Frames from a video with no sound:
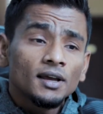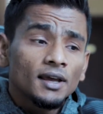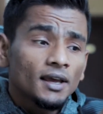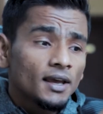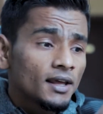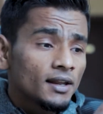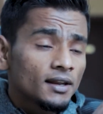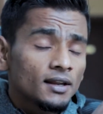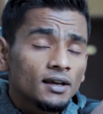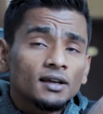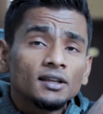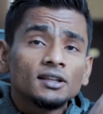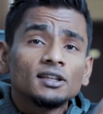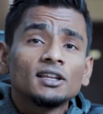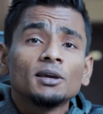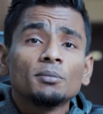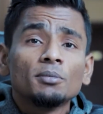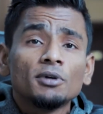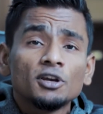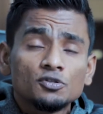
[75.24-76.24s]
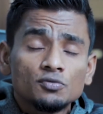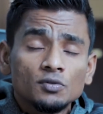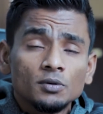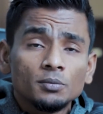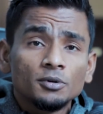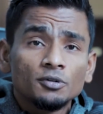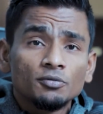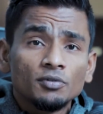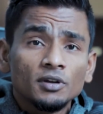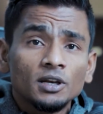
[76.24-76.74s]
and the image will
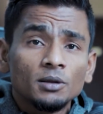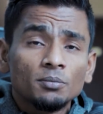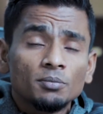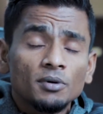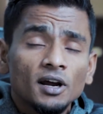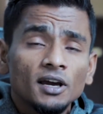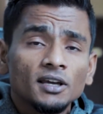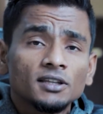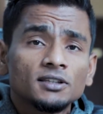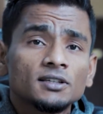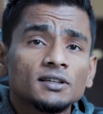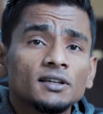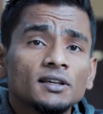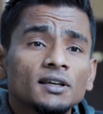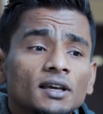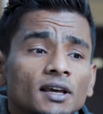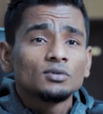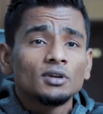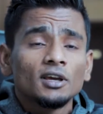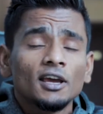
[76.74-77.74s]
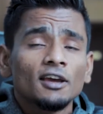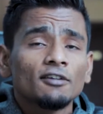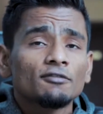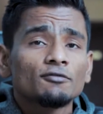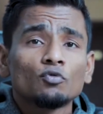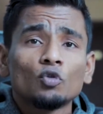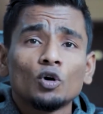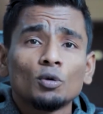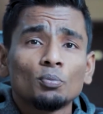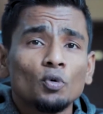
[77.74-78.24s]
be really bright.
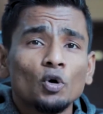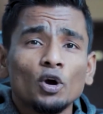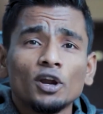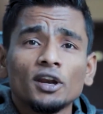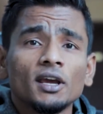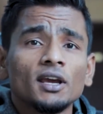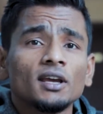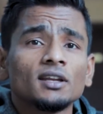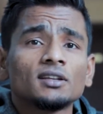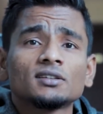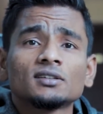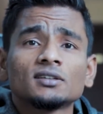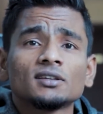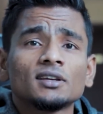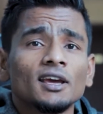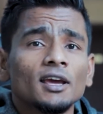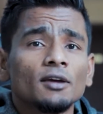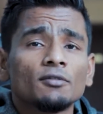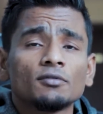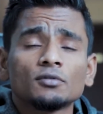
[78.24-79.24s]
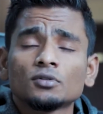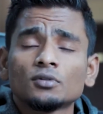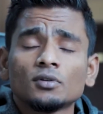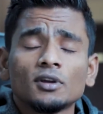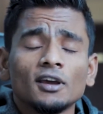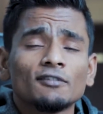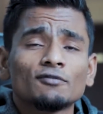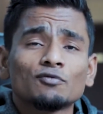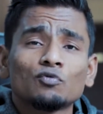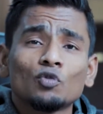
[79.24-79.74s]
f1.8,
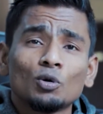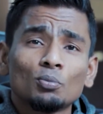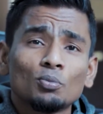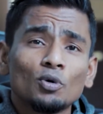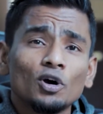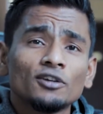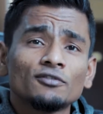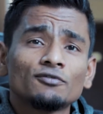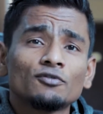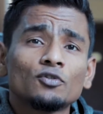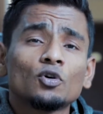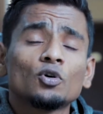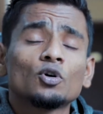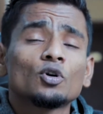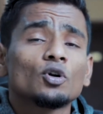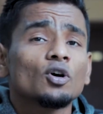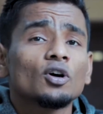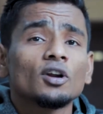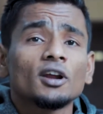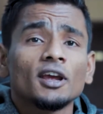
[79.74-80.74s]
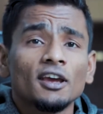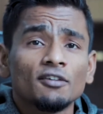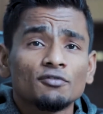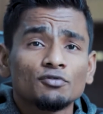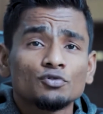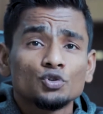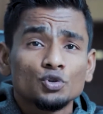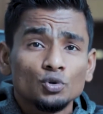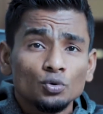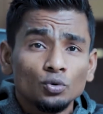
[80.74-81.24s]
f1.4 or
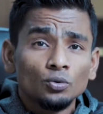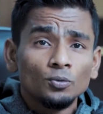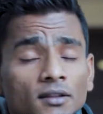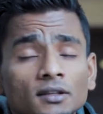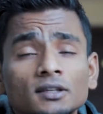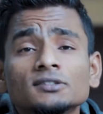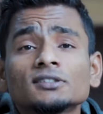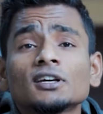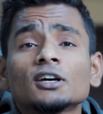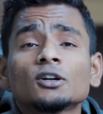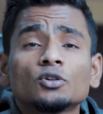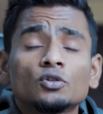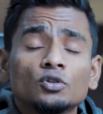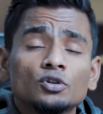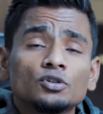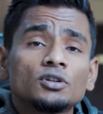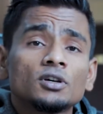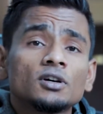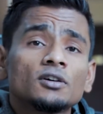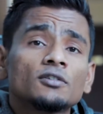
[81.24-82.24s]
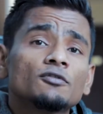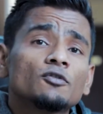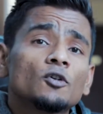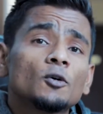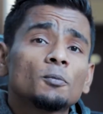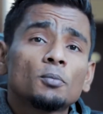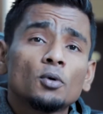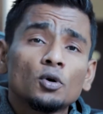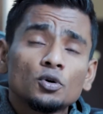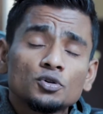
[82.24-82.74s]
f2, these are good for
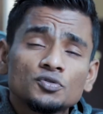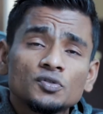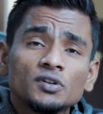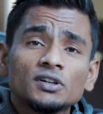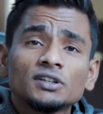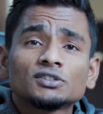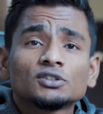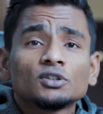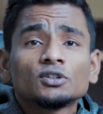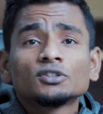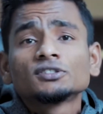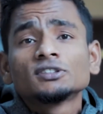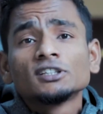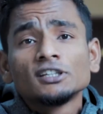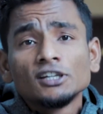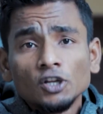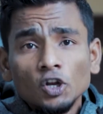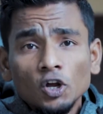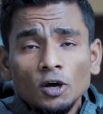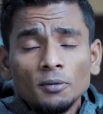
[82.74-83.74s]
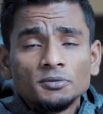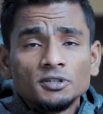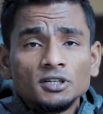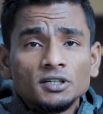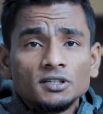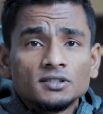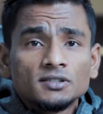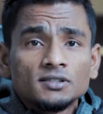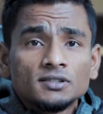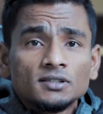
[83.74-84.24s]
portraits or single
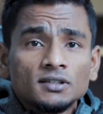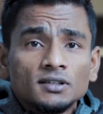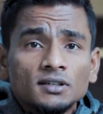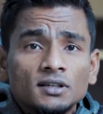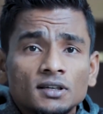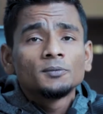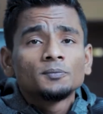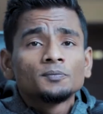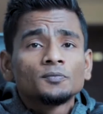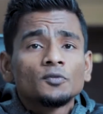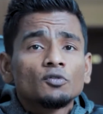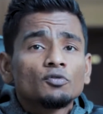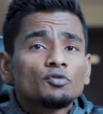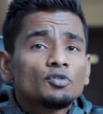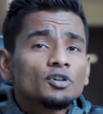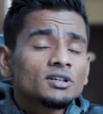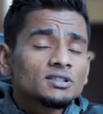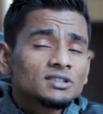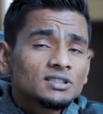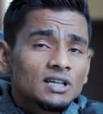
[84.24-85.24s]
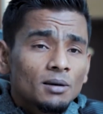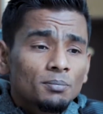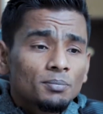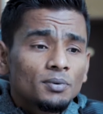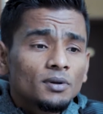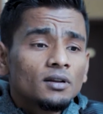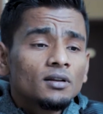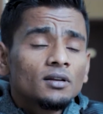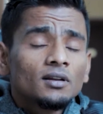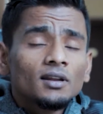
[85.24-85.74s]
objects. For
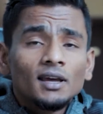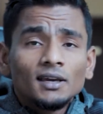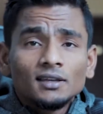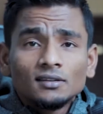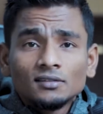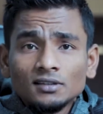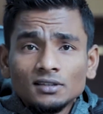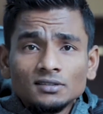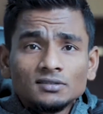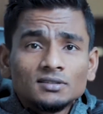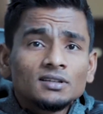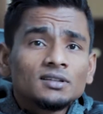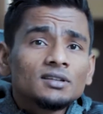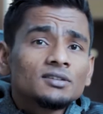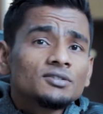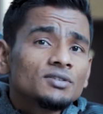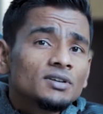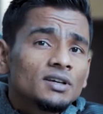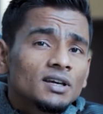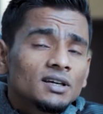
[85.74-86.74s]
example, like these are the three